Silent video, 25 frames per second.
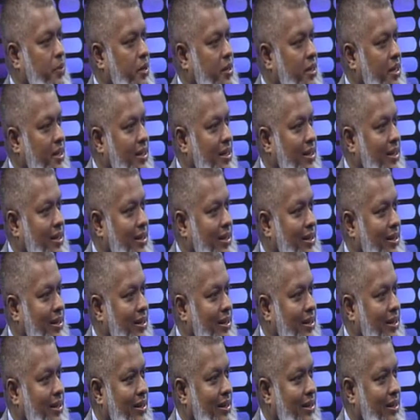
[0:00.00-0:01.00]
Party.
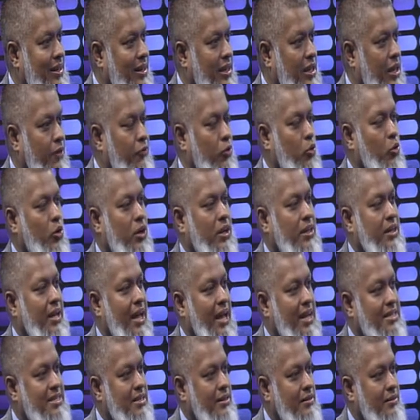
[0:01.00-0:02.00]
If you look at
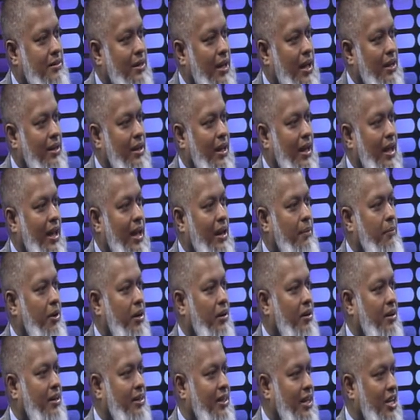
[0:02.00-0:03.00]
Heseltine and
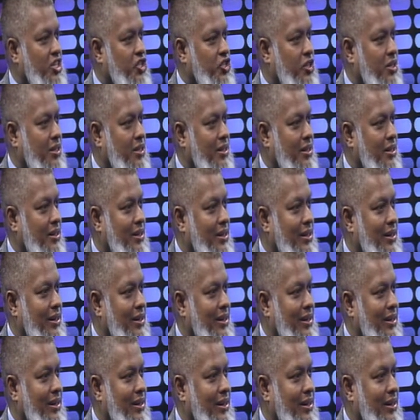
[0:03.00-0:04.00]
Margaret Thatcher, yeah
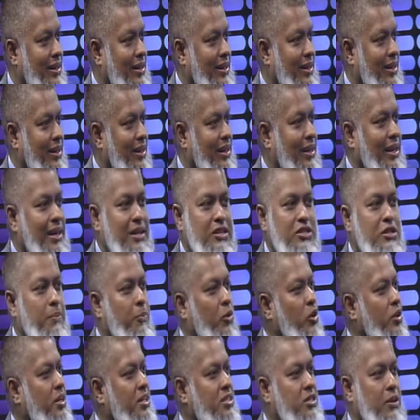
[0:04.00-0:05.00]
it is the
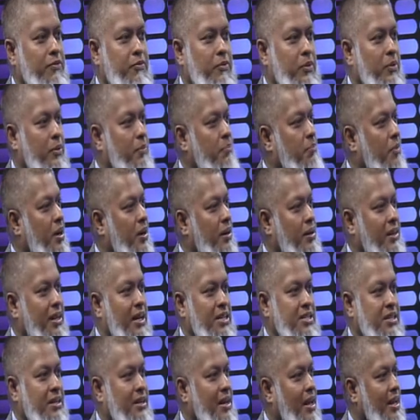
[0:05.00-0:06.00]
politics of Margaret
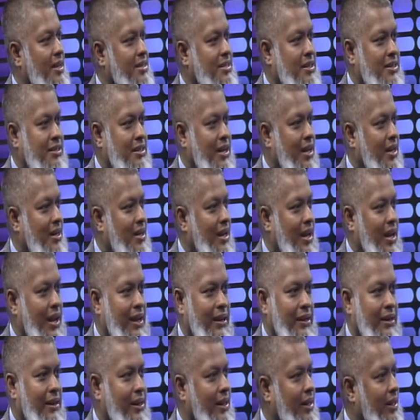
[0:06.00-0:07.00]
Thatcher and Heseltine
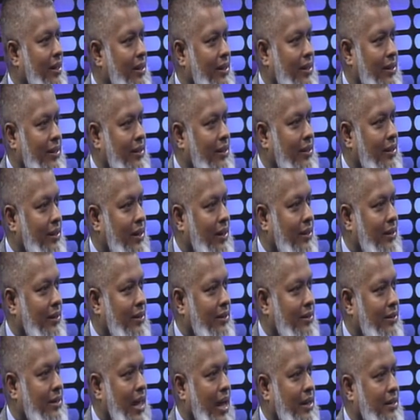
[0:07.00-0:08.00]
and uh,
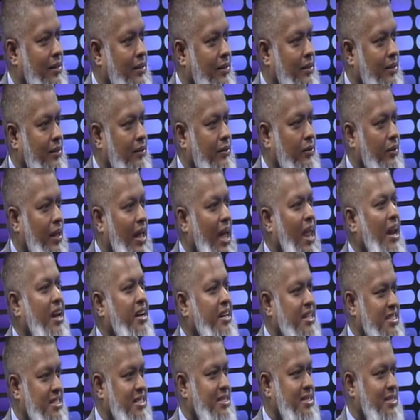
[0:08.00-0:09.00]
that
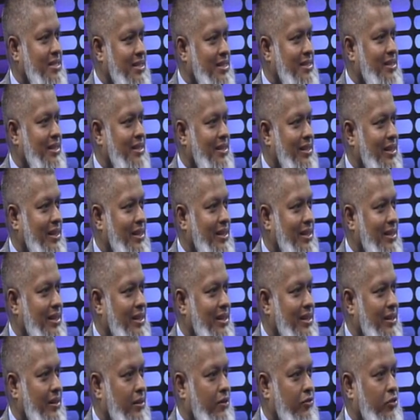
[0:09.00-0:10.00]
elitists mm -hmm.
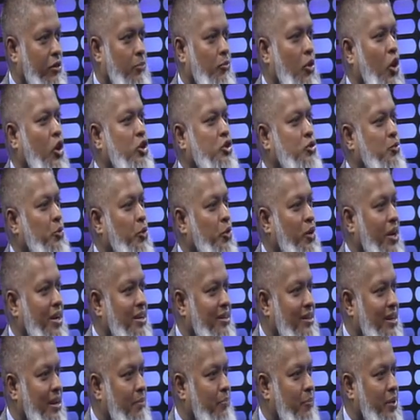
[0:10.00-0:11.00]
from Oxford and
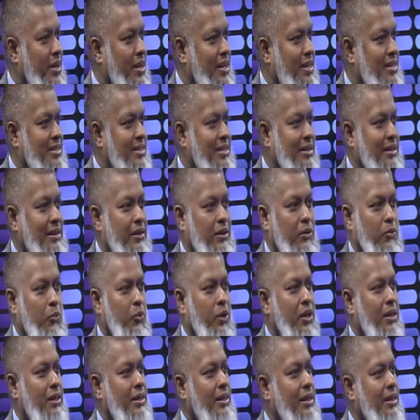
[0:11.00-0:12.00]
Cambridge
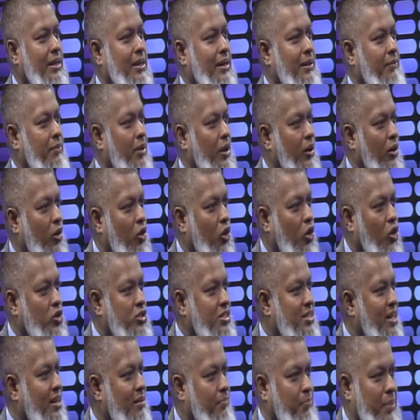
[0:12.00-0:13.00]
with the
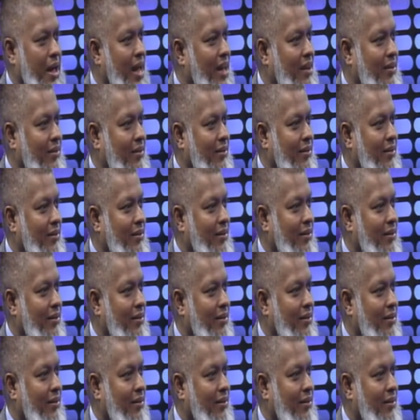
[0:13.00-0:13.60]
lords and baron,